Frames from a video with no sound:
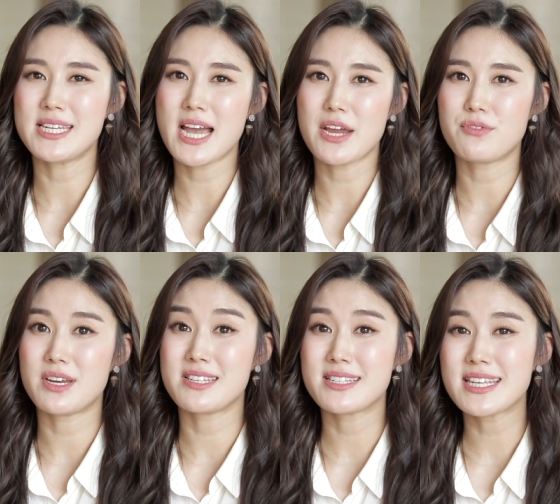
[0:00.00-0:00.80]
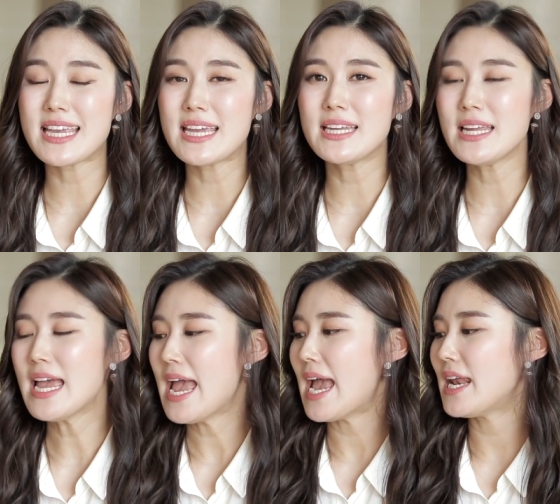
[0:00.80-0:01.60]
dehydrated skin,
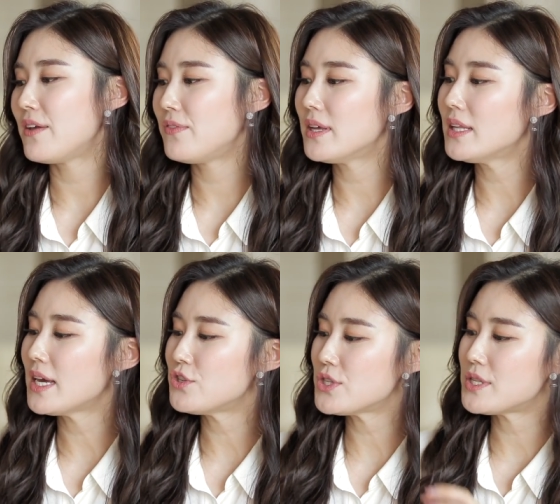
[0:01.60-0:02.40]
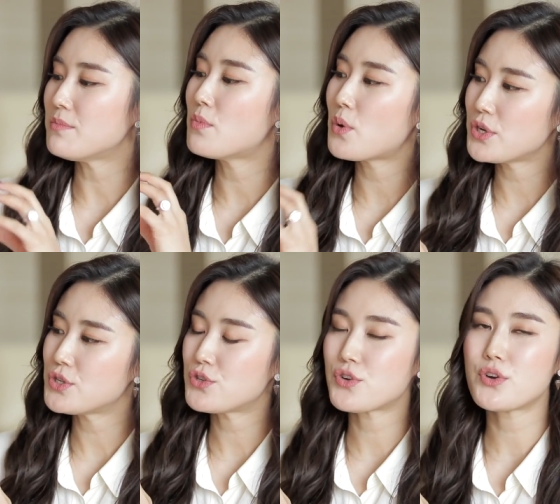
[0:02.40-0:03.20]
and I feel like just the
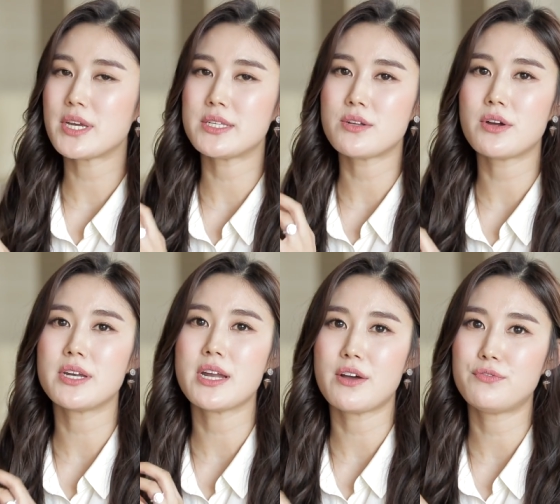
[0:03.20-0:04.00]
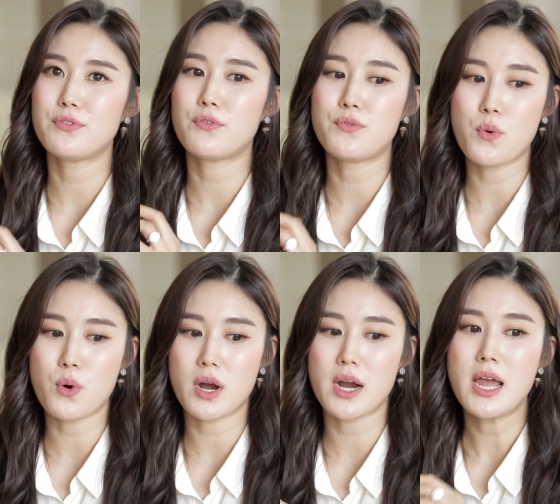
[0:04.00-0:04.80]
moisture is not enough
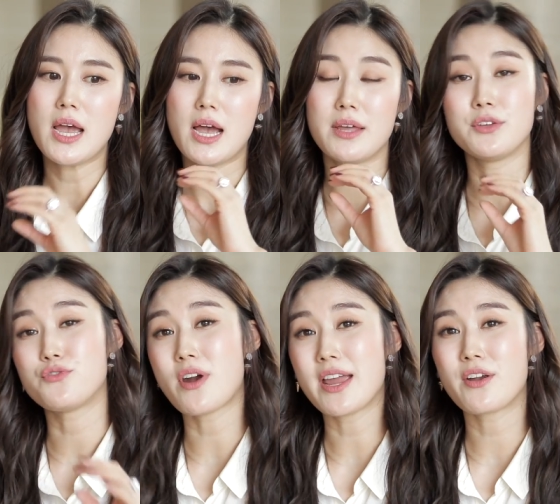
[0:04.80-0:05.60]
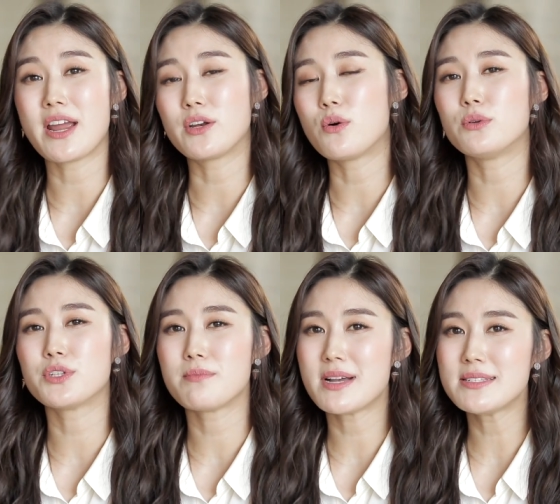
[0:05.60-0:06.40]
for the drier and
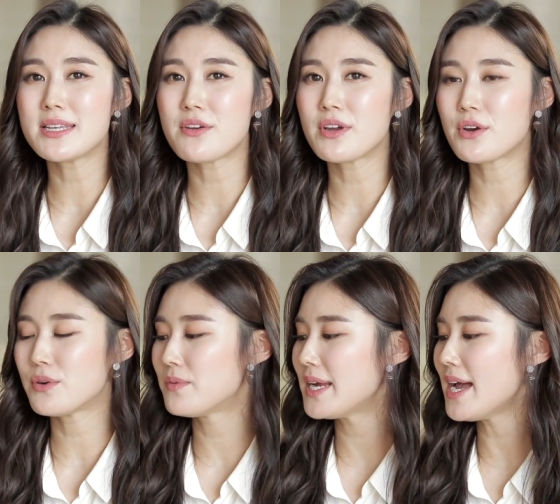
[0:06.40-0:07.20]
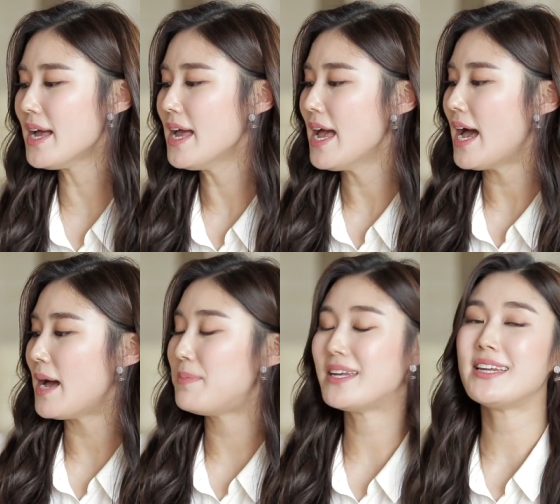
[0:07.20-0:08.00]
colder months here in Korea,
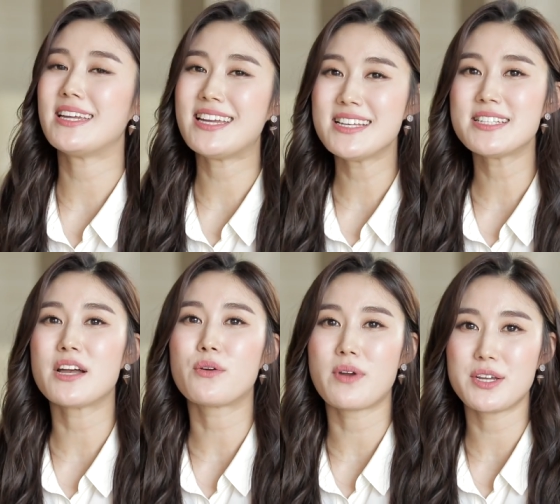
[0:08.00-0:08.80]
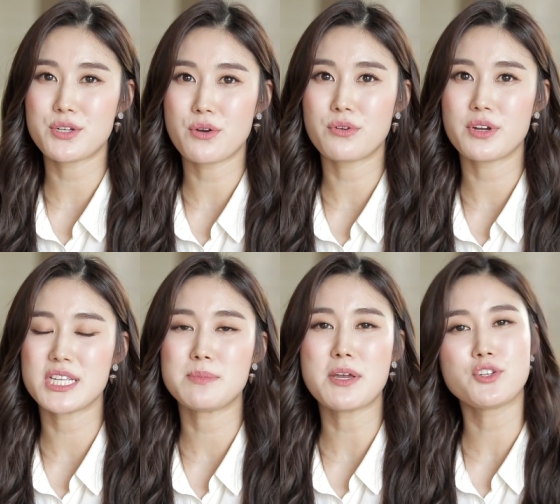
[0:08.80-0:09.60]
but it is a great toner,
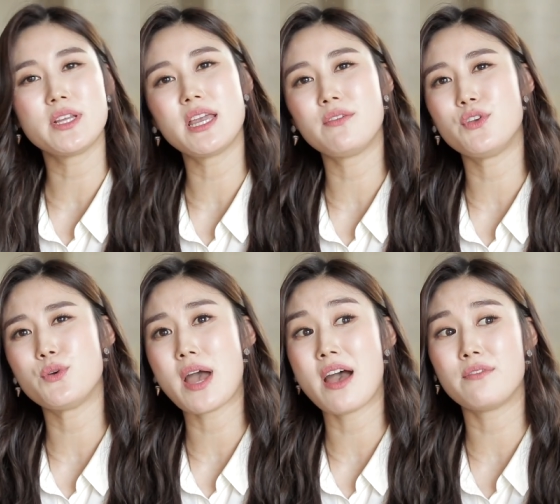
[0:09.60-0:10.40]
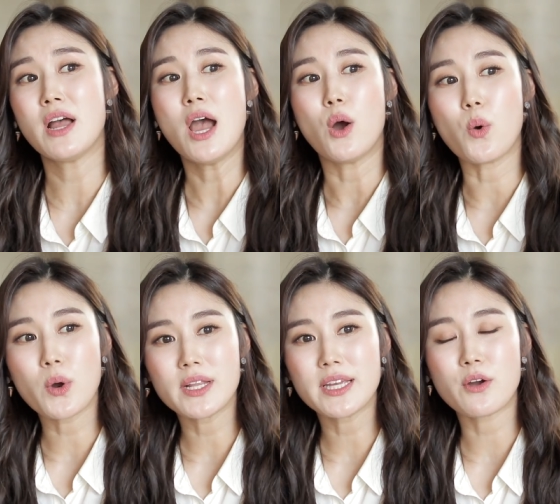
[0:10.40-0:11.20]
especially if you have
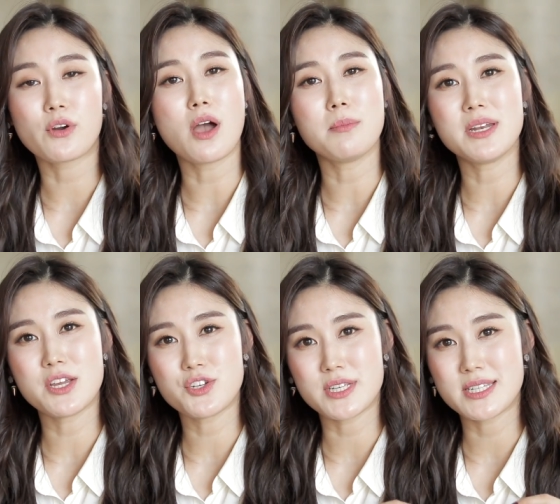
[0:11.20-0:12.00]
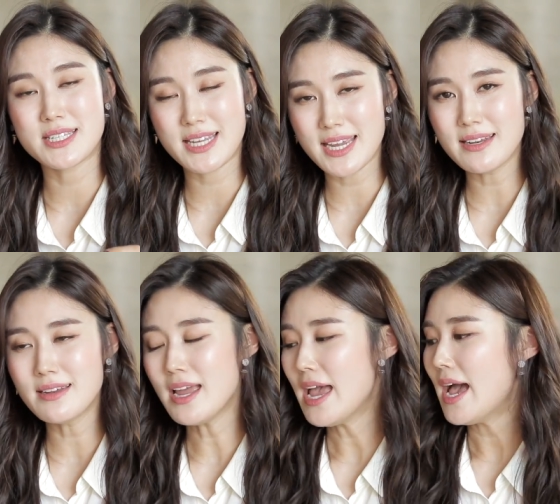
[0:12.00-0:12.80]
oily or combination skin.